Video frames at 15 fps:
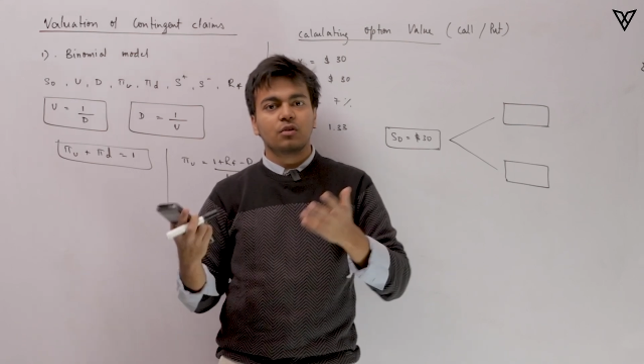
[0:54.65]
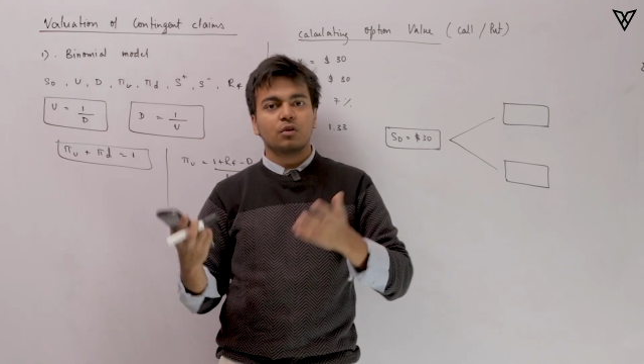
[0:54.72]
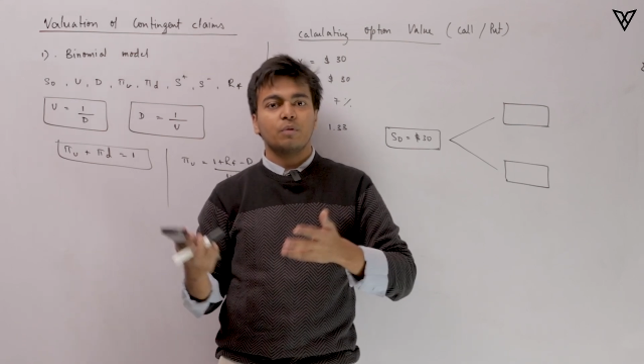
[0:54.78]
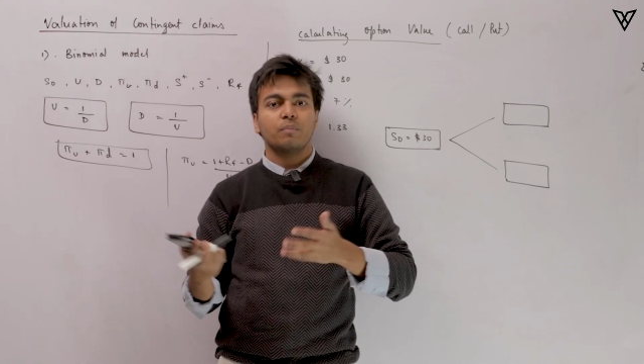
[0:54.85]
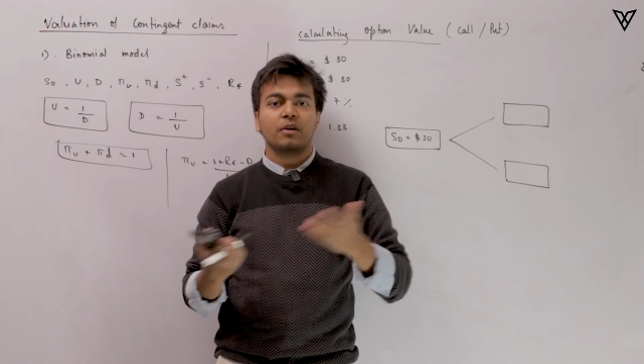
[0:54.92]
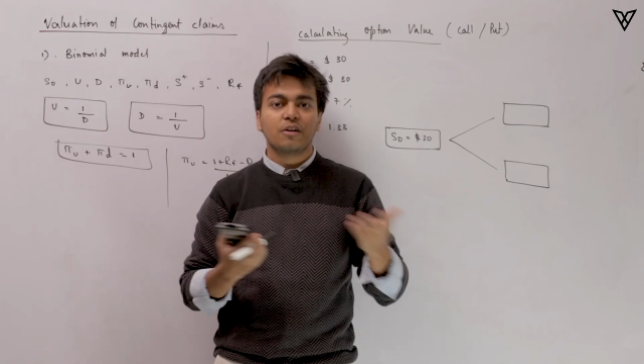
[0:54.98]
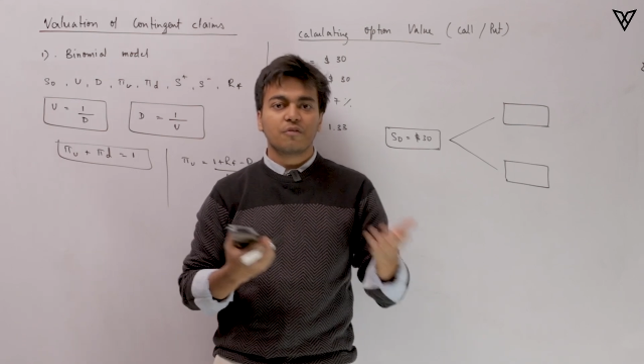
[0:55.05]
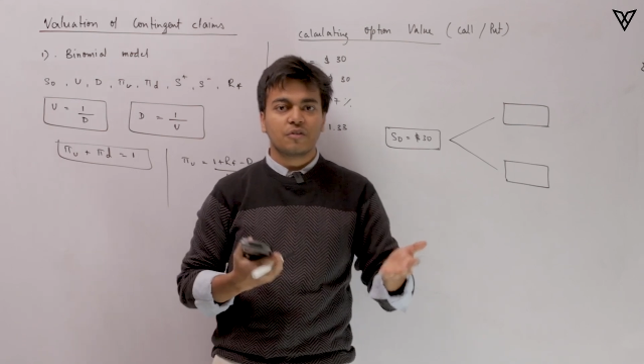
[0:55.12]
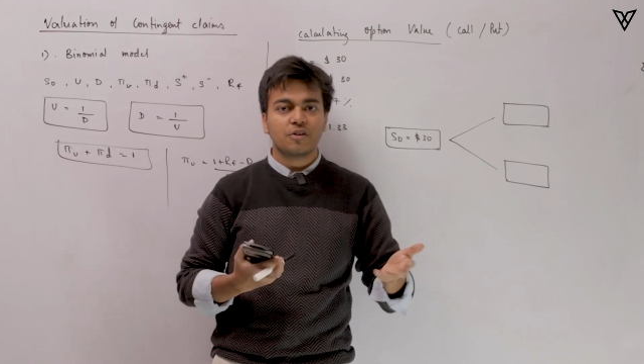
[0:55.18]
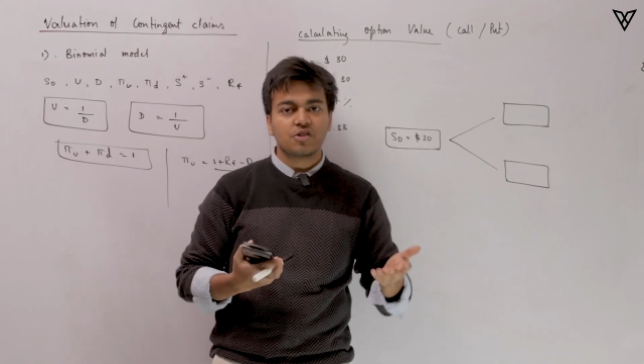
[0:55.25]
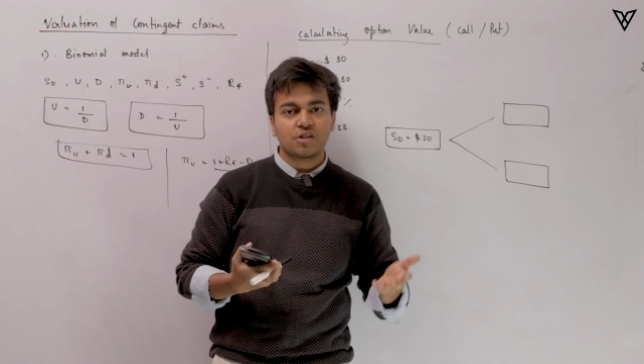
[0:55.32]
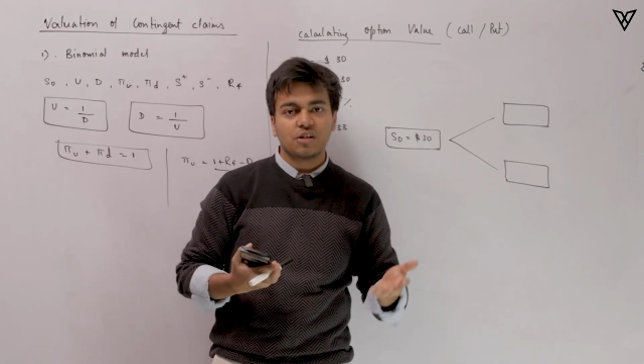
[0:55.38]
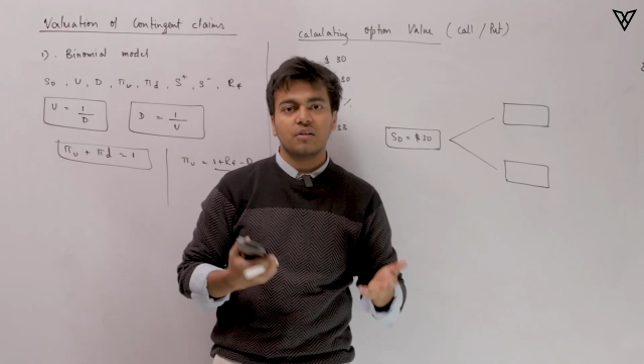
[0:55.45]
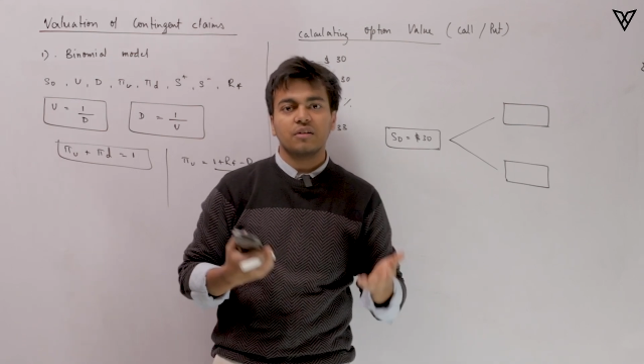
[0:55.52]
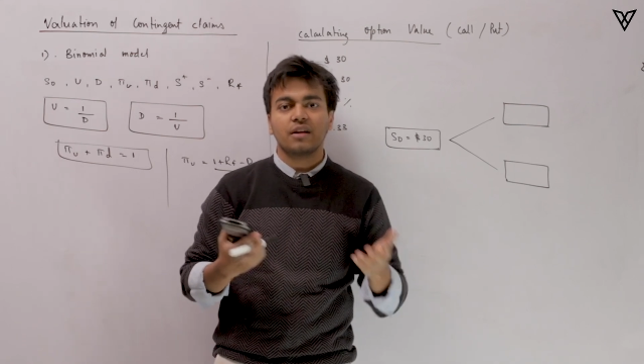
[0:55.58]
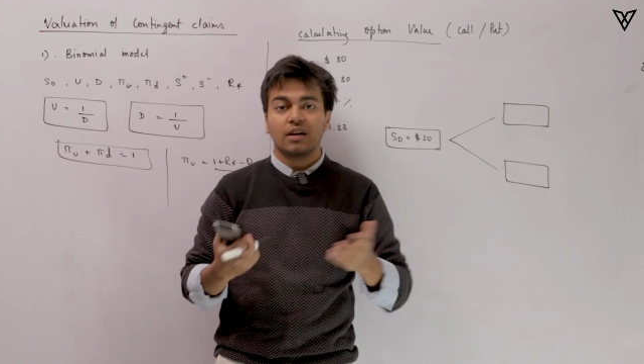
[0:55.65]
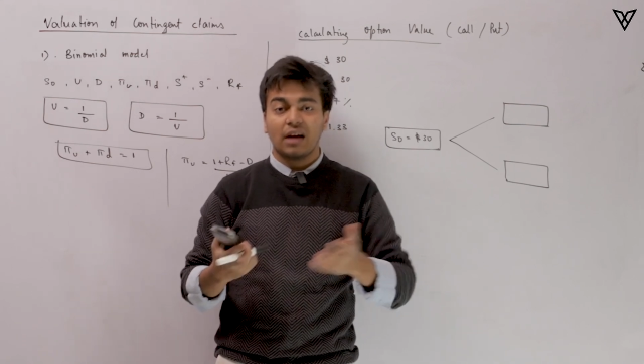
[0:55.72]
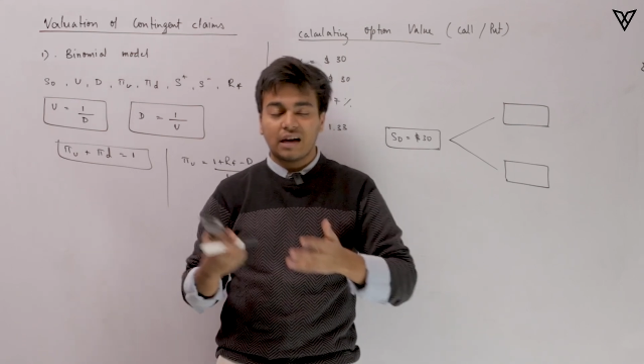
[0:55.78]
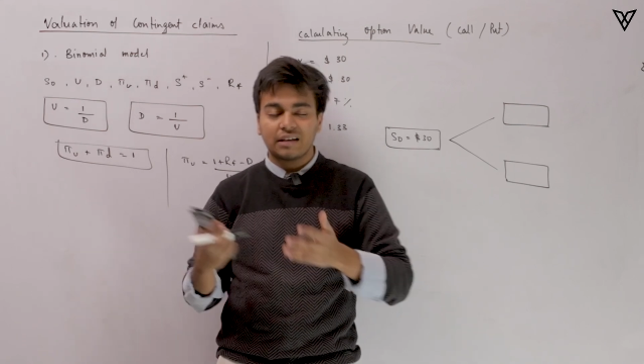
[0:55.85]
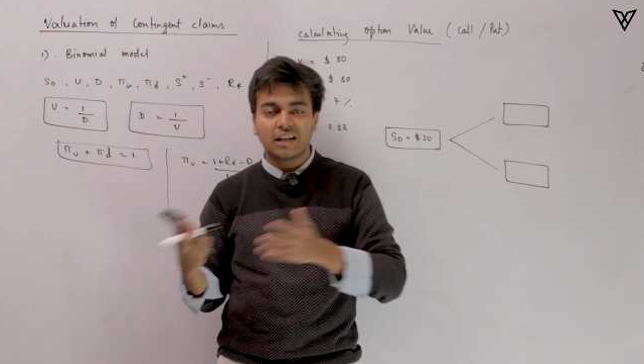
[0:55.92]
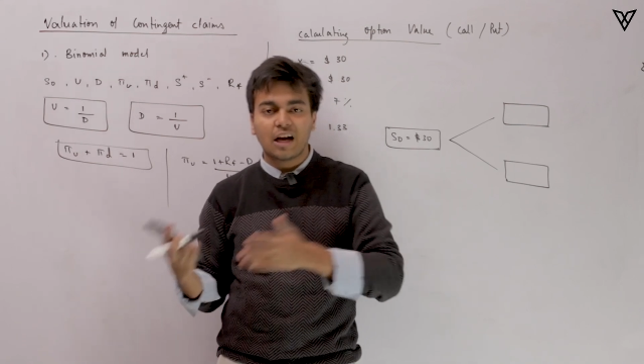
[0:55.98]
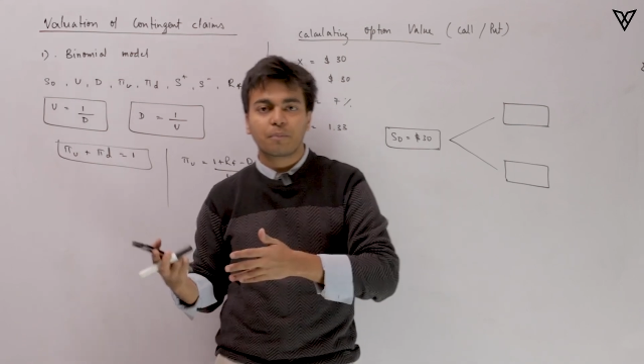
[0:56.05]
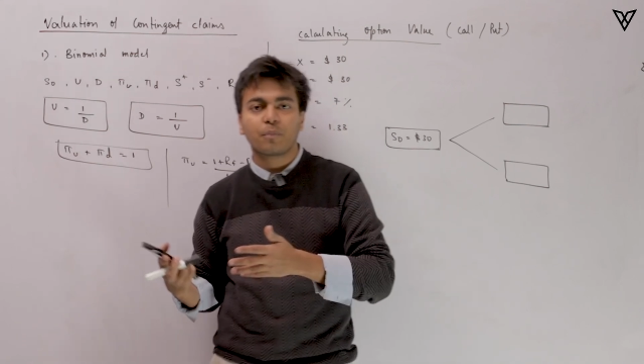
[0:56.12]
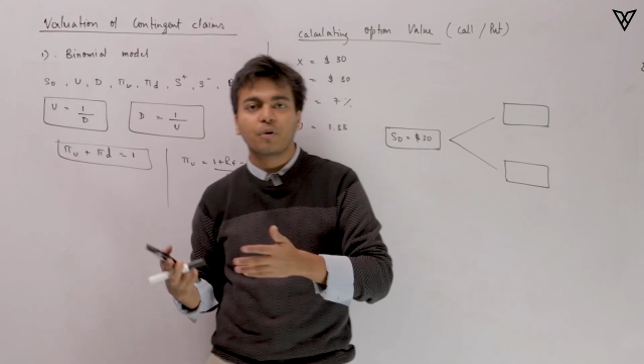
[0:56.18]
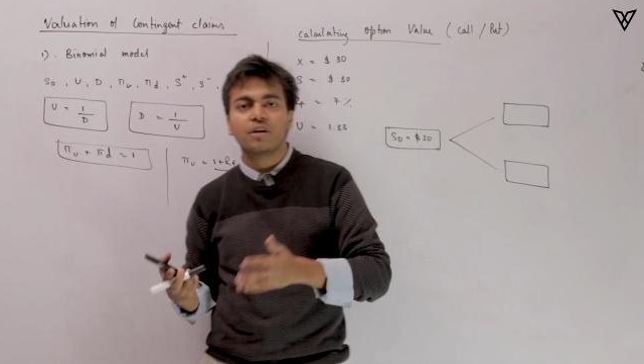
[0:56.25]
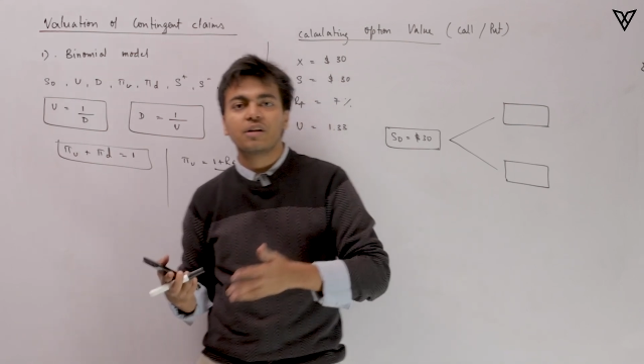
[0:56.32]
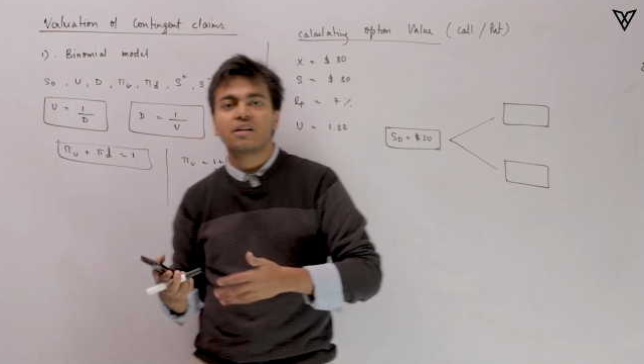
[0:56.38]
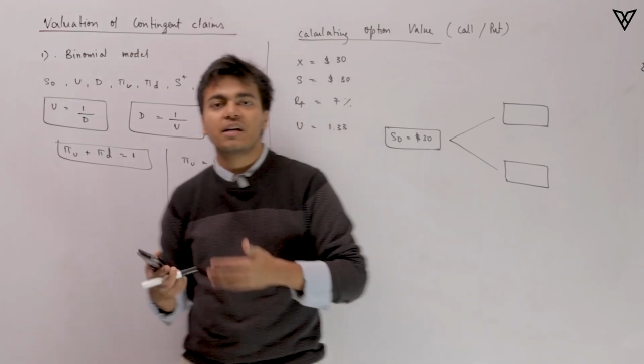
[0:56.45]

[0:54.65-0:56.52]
you know, beneficial, at that point